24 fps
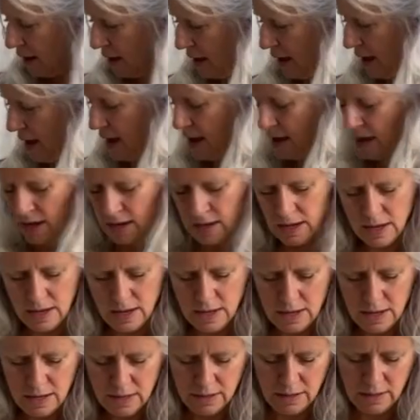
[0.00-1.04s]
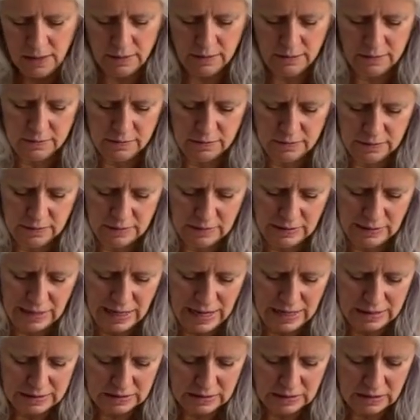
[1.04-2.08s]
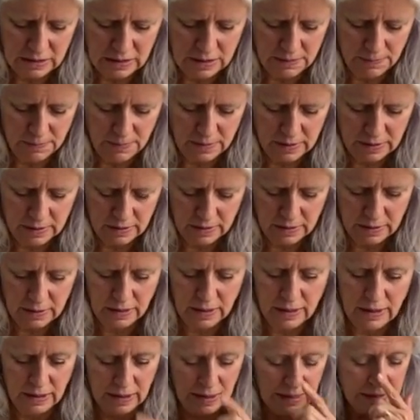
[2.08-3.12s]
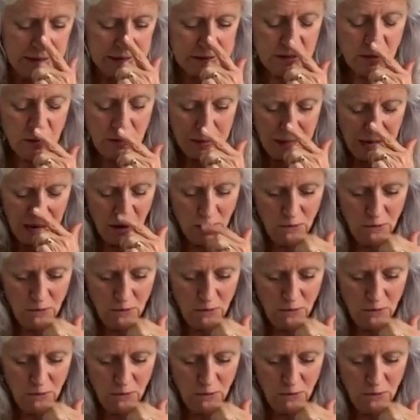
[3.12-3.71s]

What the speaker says: And last clip. So now